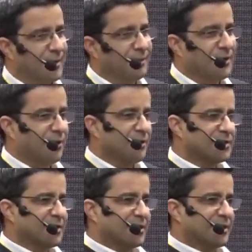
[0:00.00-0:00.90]

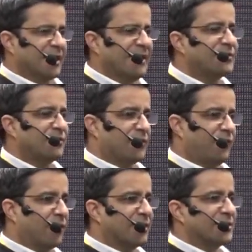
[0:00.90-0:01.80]
Because the teams were
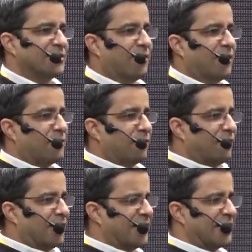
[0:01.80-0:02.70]
focusing on
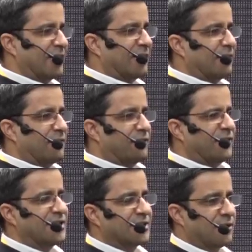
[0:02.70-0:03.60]
vertical
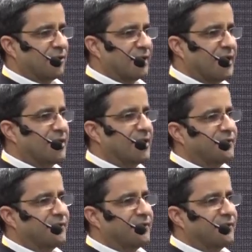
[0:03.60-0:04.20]
feature only,